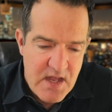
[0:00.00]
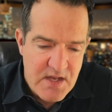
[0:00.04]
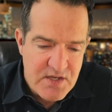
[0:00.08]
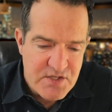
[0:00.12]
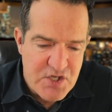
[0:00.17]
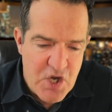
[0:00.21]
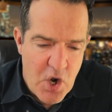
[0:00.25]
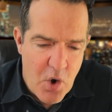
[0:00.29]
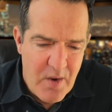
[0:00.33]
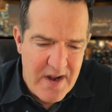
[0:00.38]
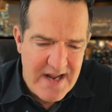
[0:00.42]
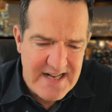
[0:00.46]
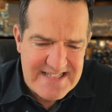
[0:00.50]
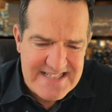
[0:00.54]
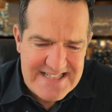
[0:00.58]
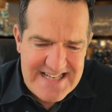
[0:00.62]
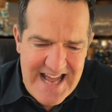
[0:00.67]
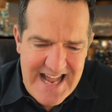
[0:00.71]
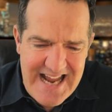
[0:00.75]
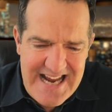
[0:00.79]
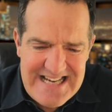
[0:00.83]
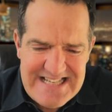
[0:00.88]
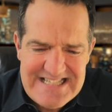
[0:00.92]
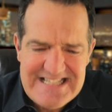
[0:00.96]
So, it's
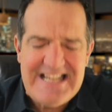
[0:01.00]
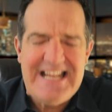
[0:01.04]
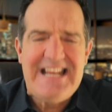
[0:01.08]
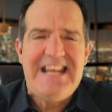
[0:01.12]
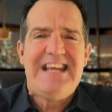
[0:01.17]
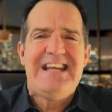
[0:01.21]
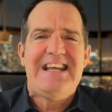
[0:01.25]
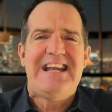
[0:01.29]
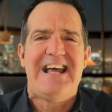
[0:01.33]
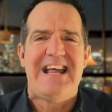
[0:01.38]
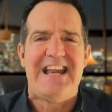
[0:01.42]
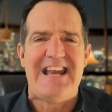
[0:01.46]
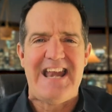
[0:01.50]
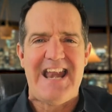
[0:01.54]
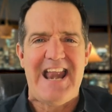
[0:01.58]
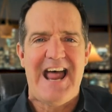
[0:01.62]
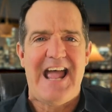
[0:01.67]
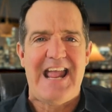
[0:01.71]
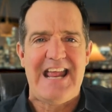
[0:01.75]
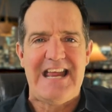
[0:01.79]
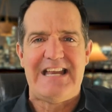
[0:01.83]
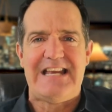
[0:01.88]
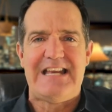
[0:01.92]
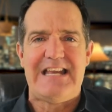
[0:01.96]

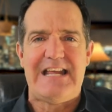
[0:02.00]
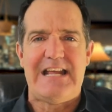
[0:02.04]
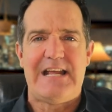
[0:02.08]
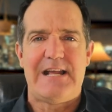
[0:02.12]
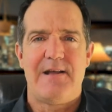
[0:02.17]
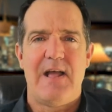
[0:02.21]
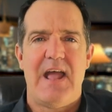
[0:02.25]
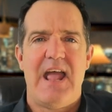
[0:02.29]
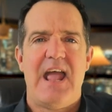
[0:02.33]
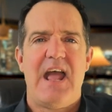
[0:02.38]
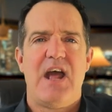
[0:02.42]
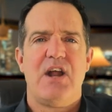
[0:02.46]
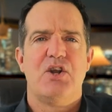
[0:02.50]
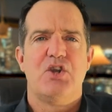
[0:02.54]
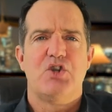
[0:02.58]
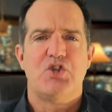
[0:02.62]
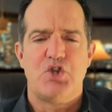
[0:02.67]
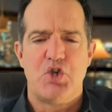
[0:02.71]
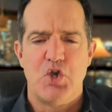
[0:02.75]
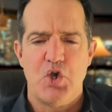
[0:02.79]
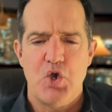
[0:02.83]
1990, and